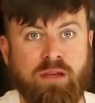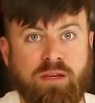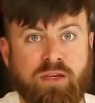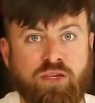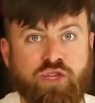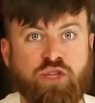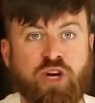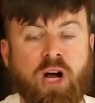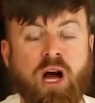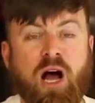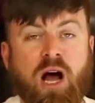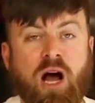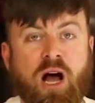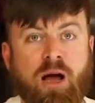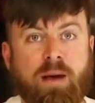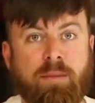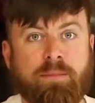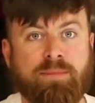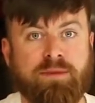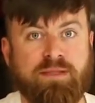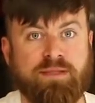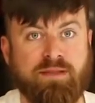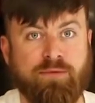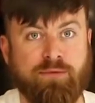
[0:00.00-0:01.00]

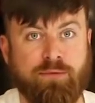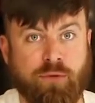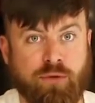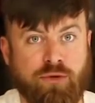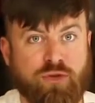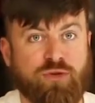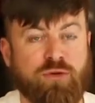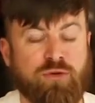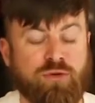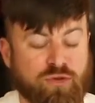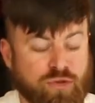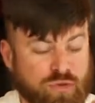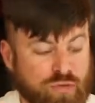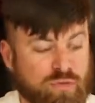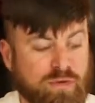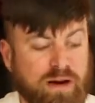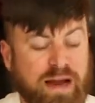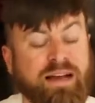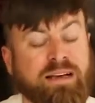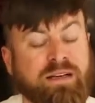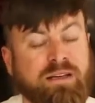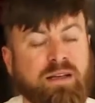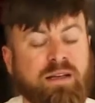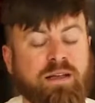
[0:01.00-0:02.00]
jobs
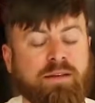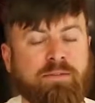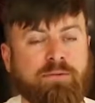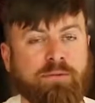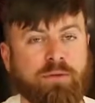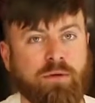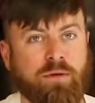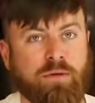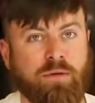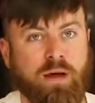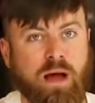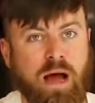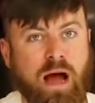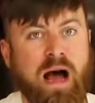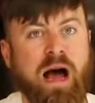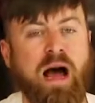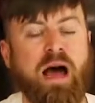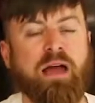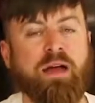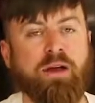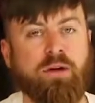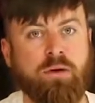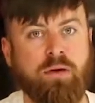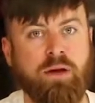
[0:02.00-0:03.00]
directly for
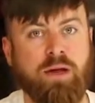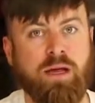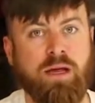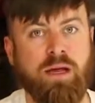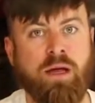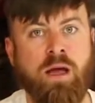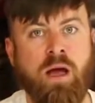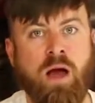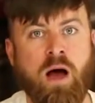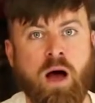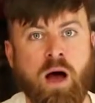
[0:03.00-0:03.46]
hiring